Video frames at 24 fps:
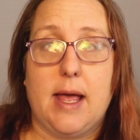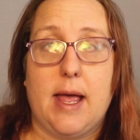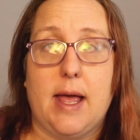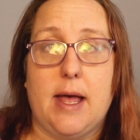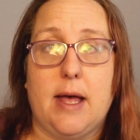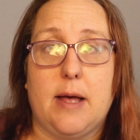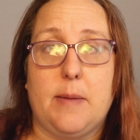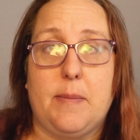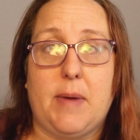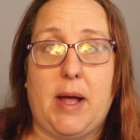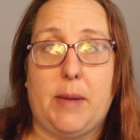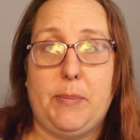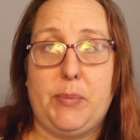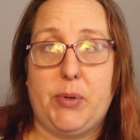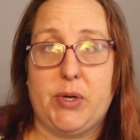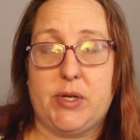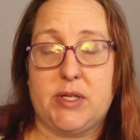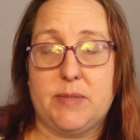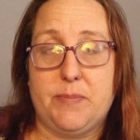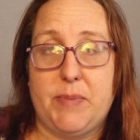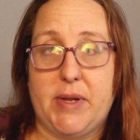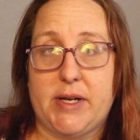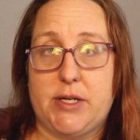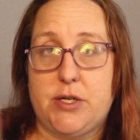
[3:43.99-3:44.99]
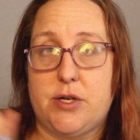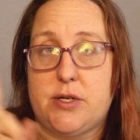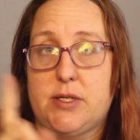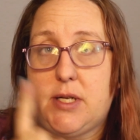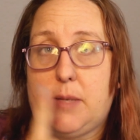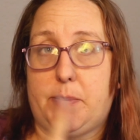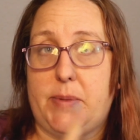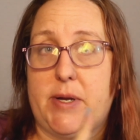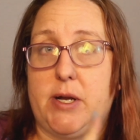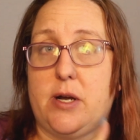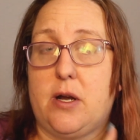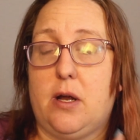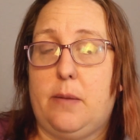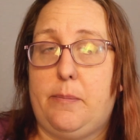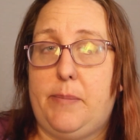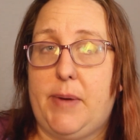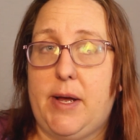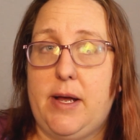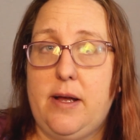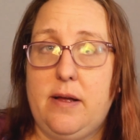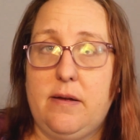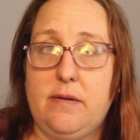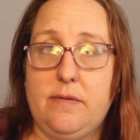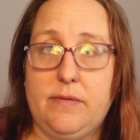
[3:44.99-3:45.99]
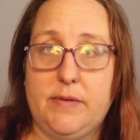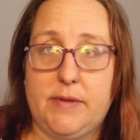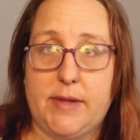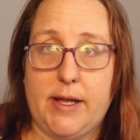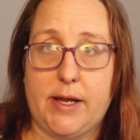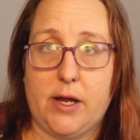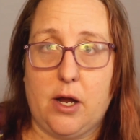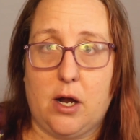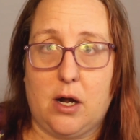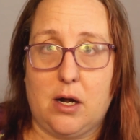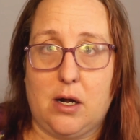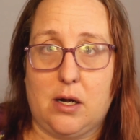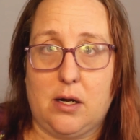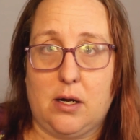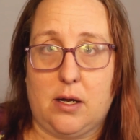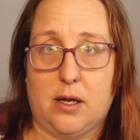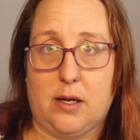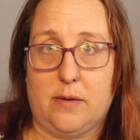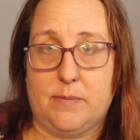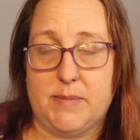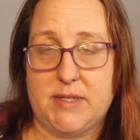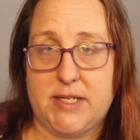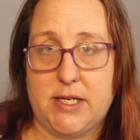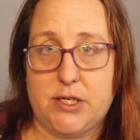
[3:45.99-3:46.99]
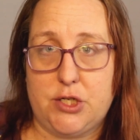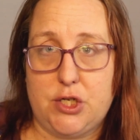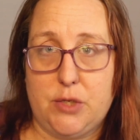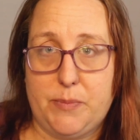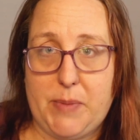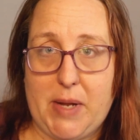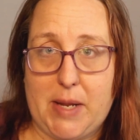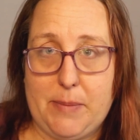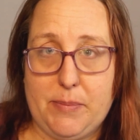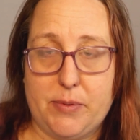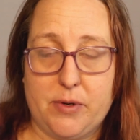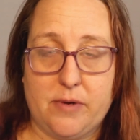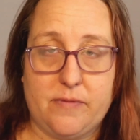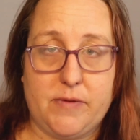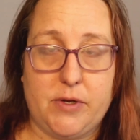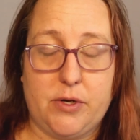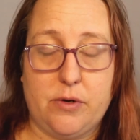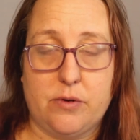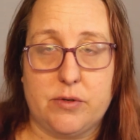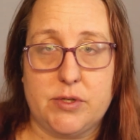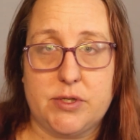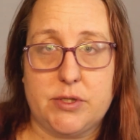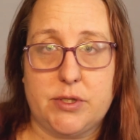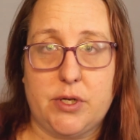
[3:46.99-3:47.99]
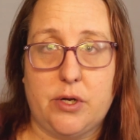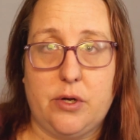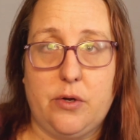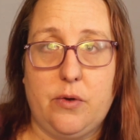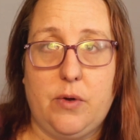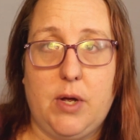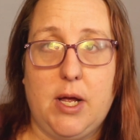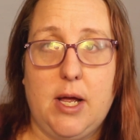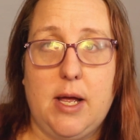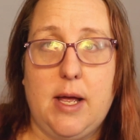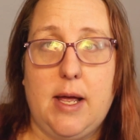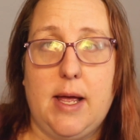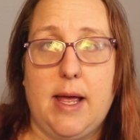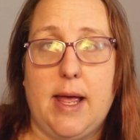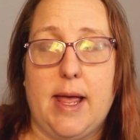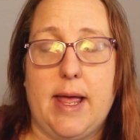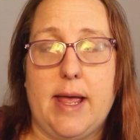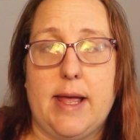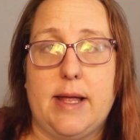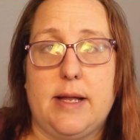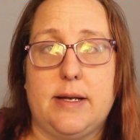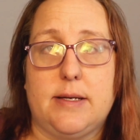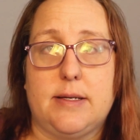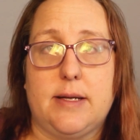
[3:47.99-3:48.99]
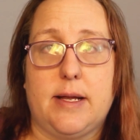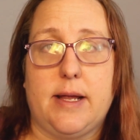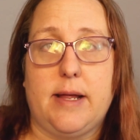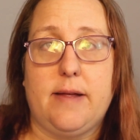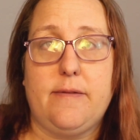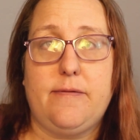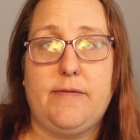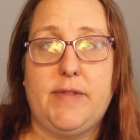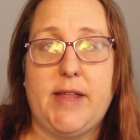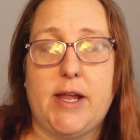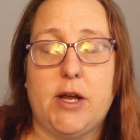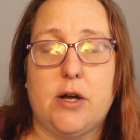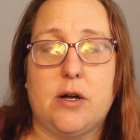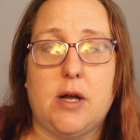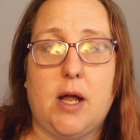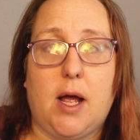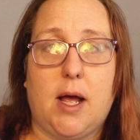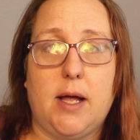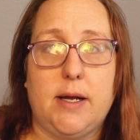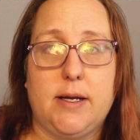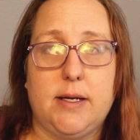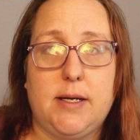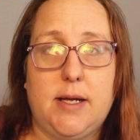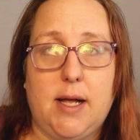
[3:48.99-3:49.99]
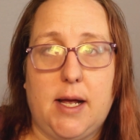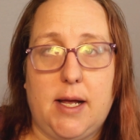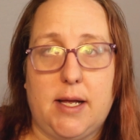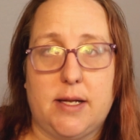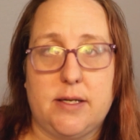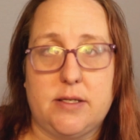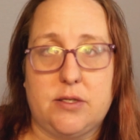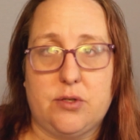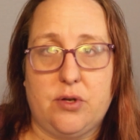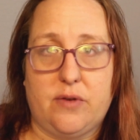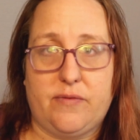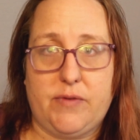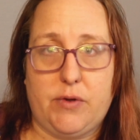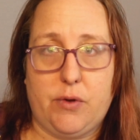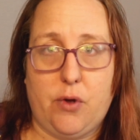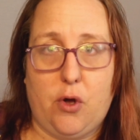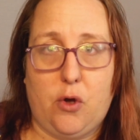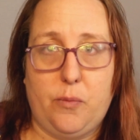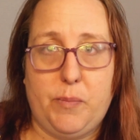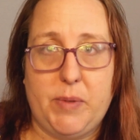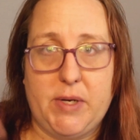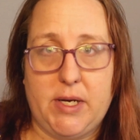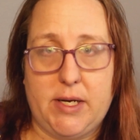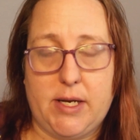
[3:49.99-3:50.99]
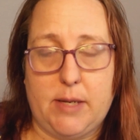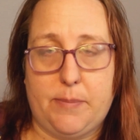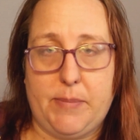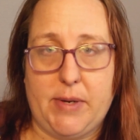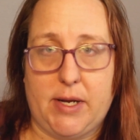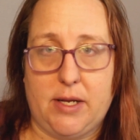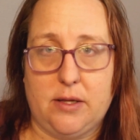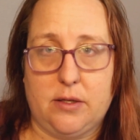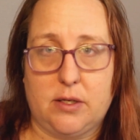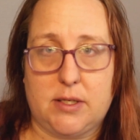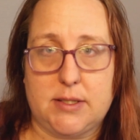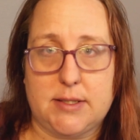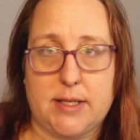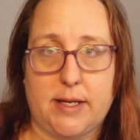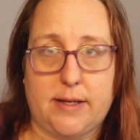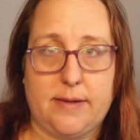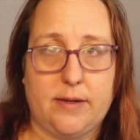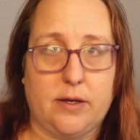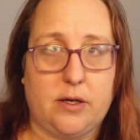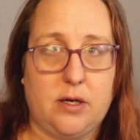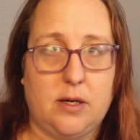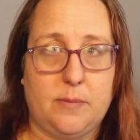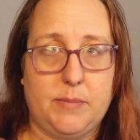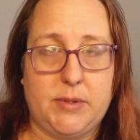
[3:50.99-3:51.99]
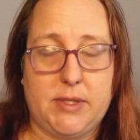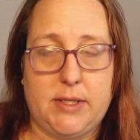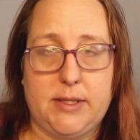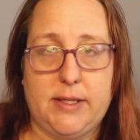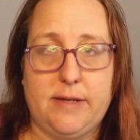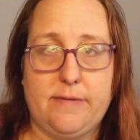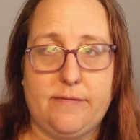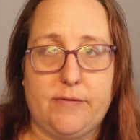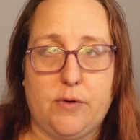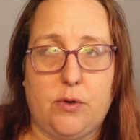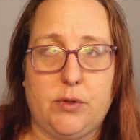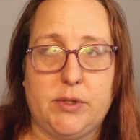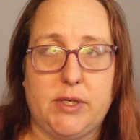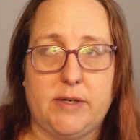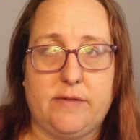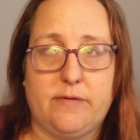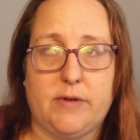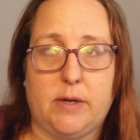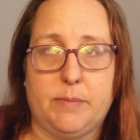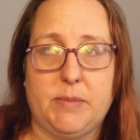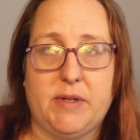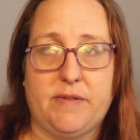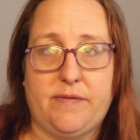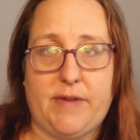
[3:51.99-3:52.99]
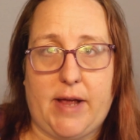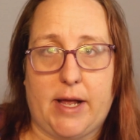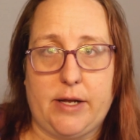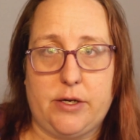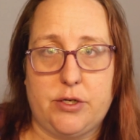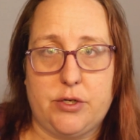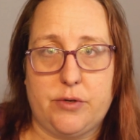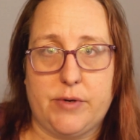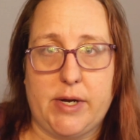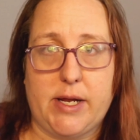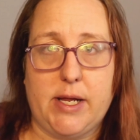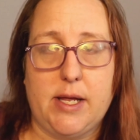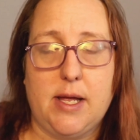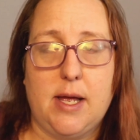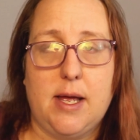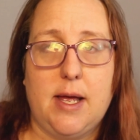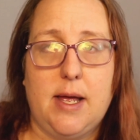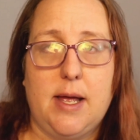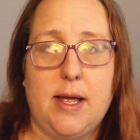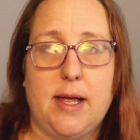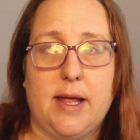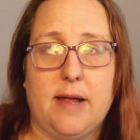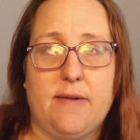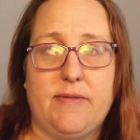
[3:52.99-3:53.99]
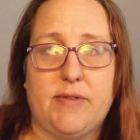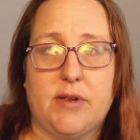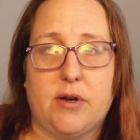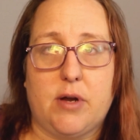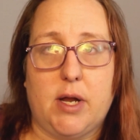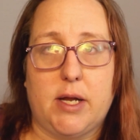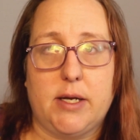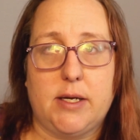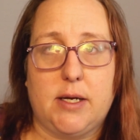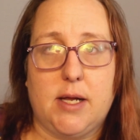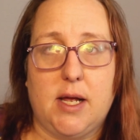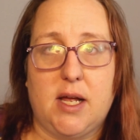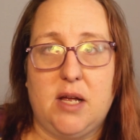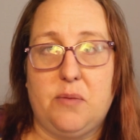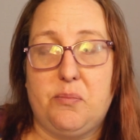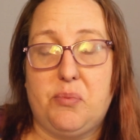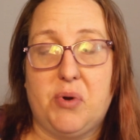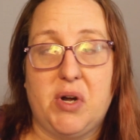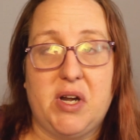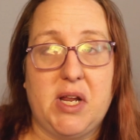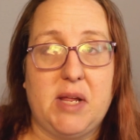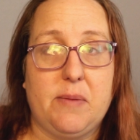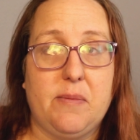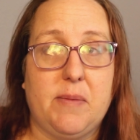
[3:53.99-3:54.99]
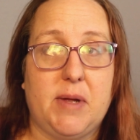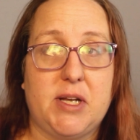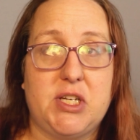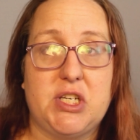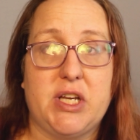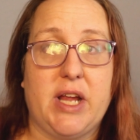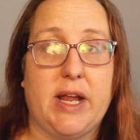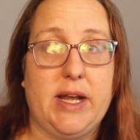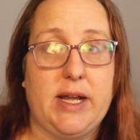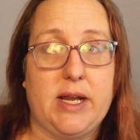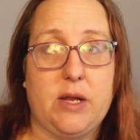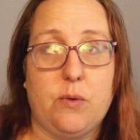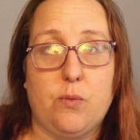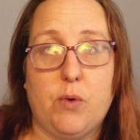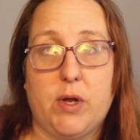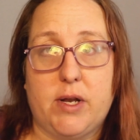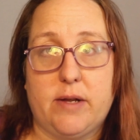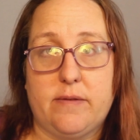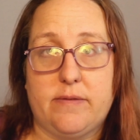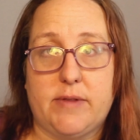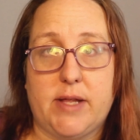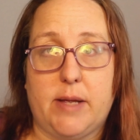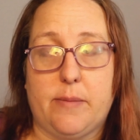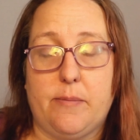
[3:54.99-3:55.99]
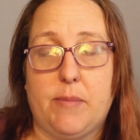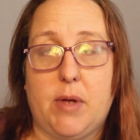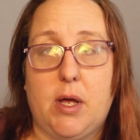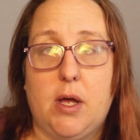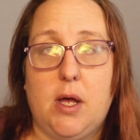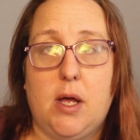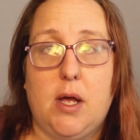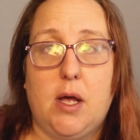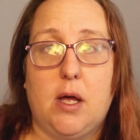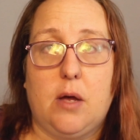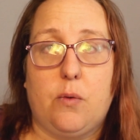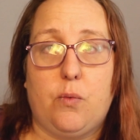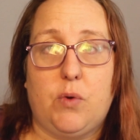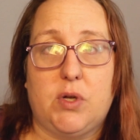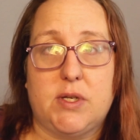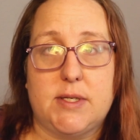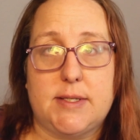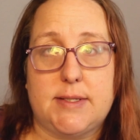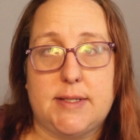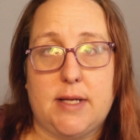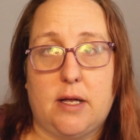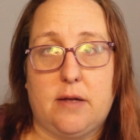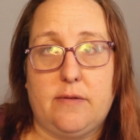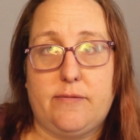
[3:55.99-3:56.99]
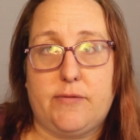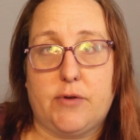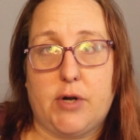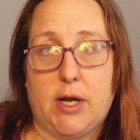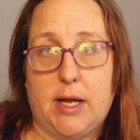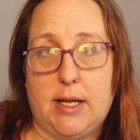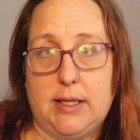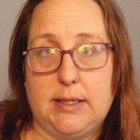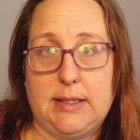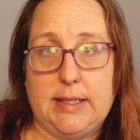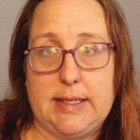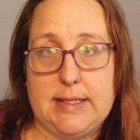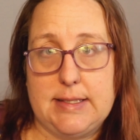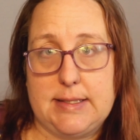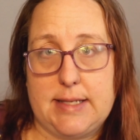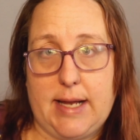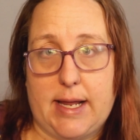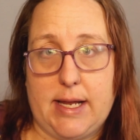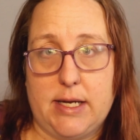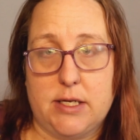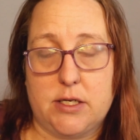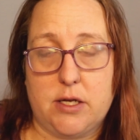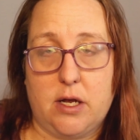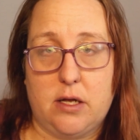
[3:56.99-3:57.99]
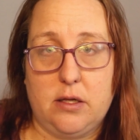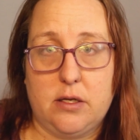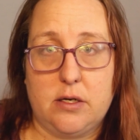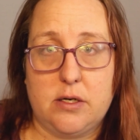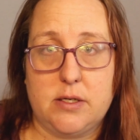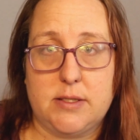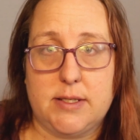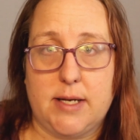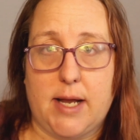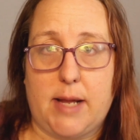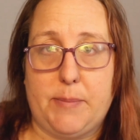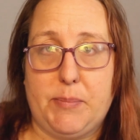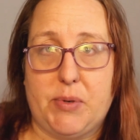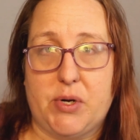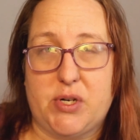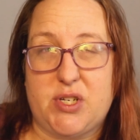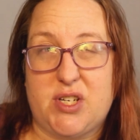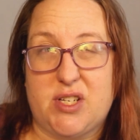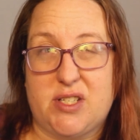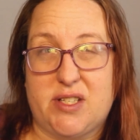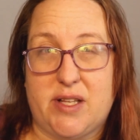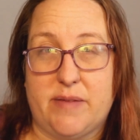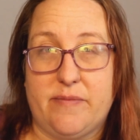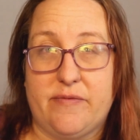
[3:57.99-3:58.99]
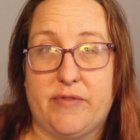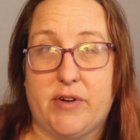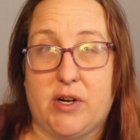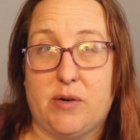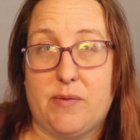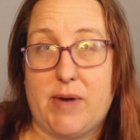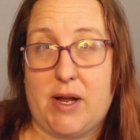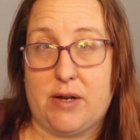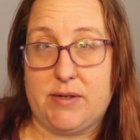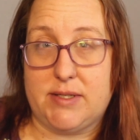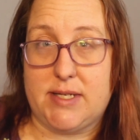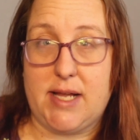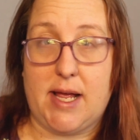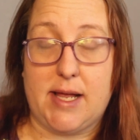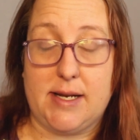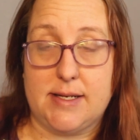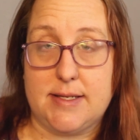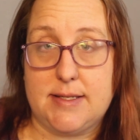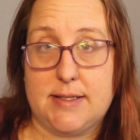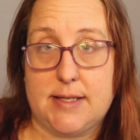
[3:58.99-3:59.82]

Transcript: I put some pictures up here above. They are tissue paper if you don't sew, and if they are uncut, so if you open it up, it looks like they're completely folded from the factory. If they're uncut, pretty much any one of them will sell for at least $8, and I purchased them for around 10